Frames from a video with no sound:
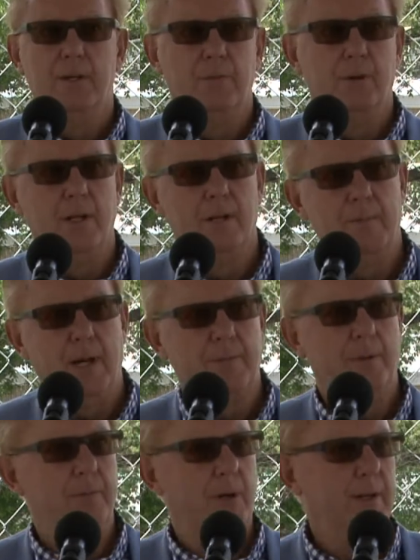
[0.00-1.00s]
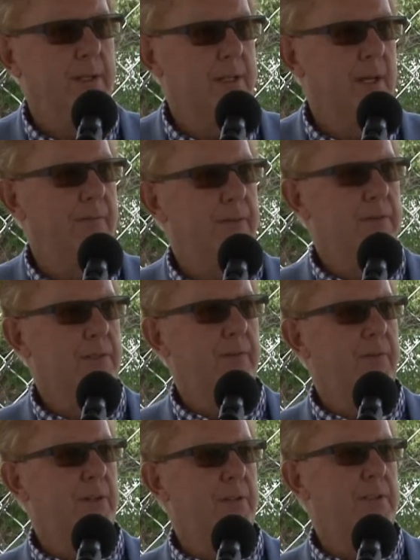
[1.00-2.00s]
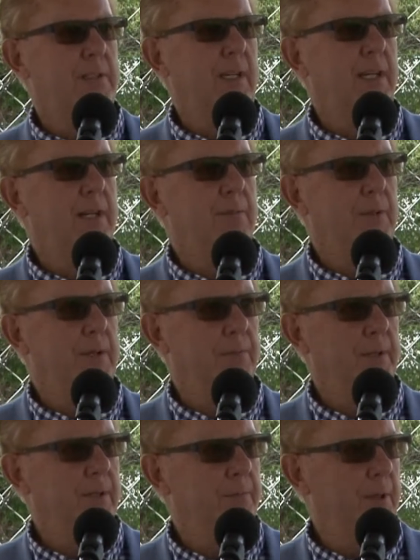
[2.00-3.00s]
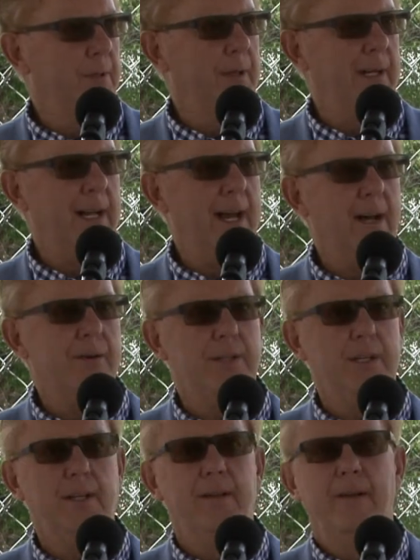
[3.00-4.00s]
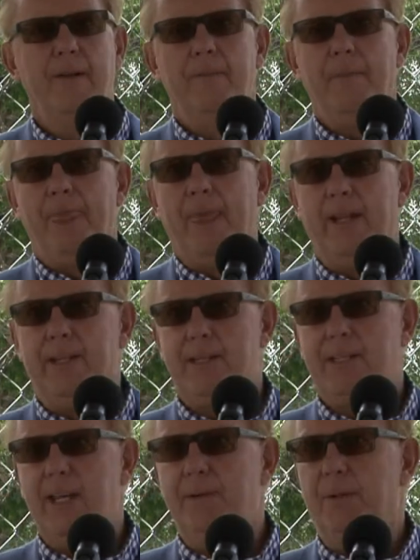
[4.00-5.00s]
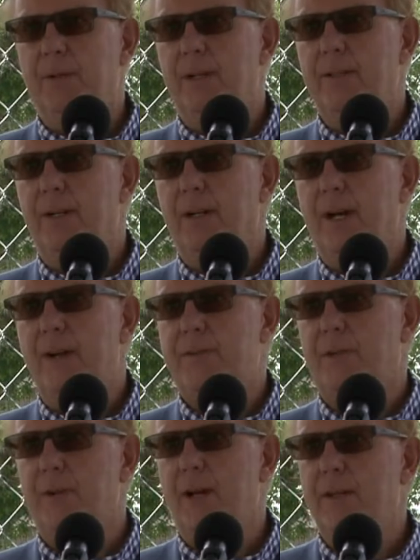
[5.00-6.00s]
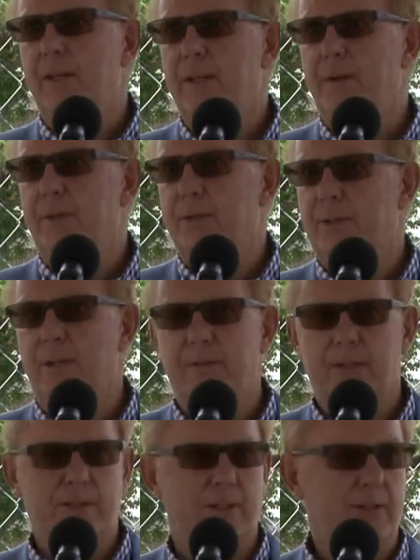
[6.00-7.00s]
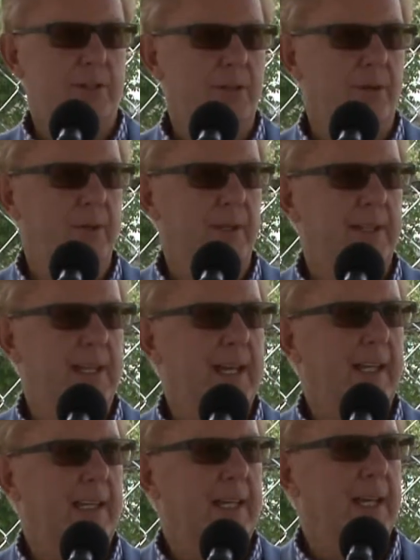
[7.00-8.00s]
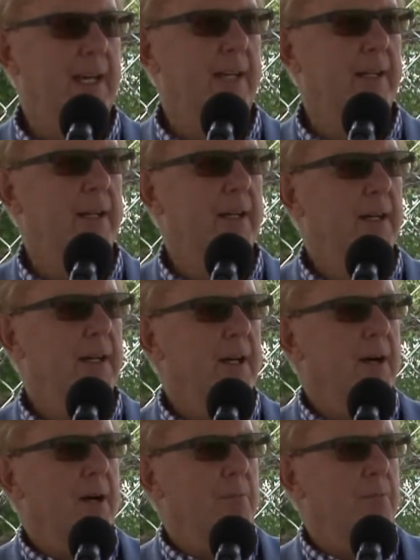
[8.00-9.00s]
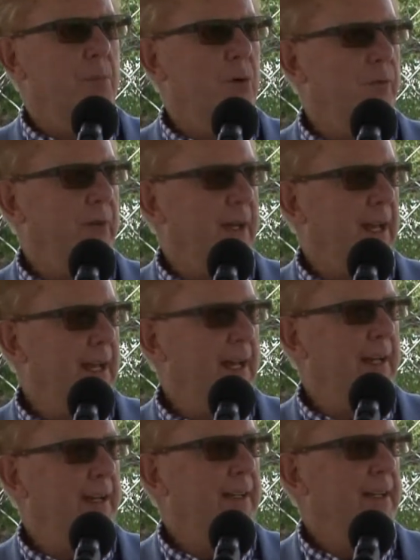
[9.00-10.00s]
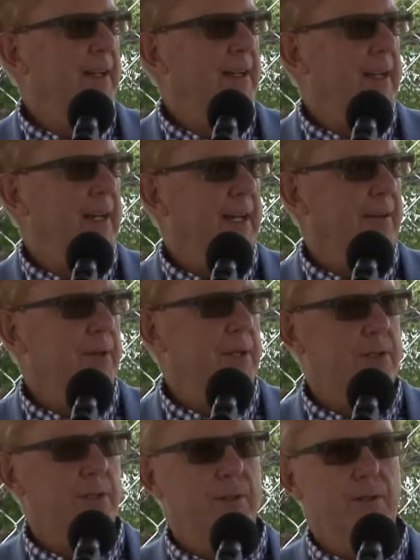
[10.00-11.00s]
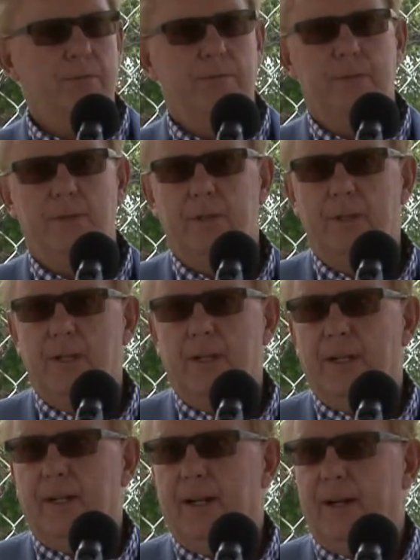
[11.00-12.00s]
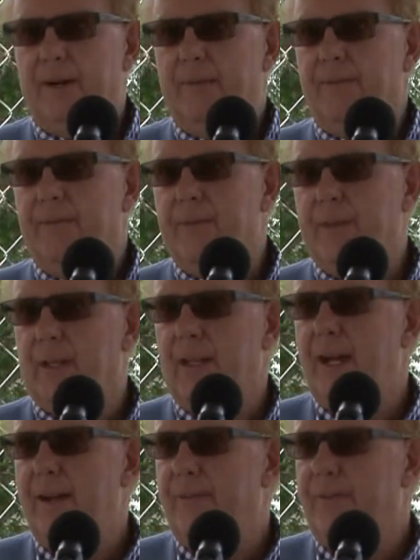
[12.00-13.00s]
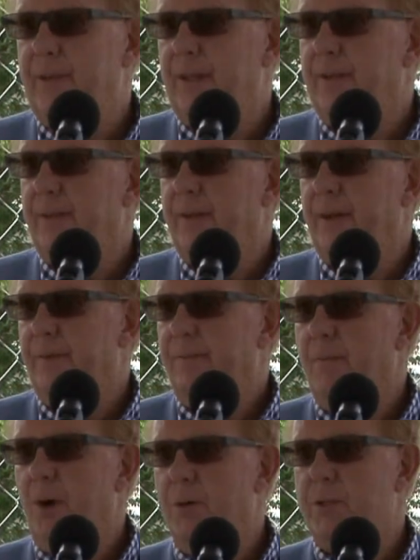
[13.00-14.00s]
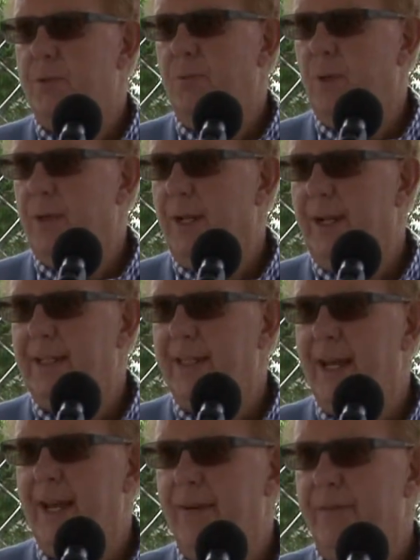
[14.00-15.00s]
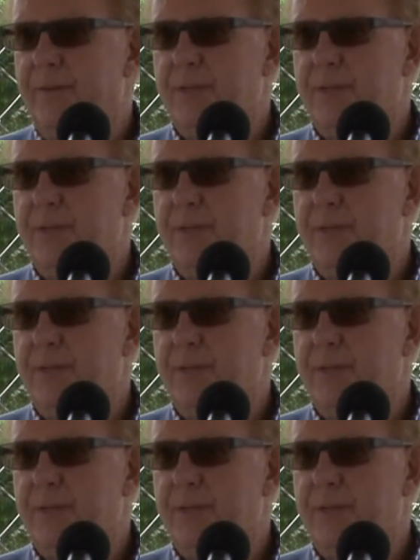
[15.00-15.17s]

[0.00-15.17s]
We're all about promoting self-sufficiency, getting people into permanent housing and stable in their life, surrounding them with services so that they can move ahead and resume the life that most would like to have of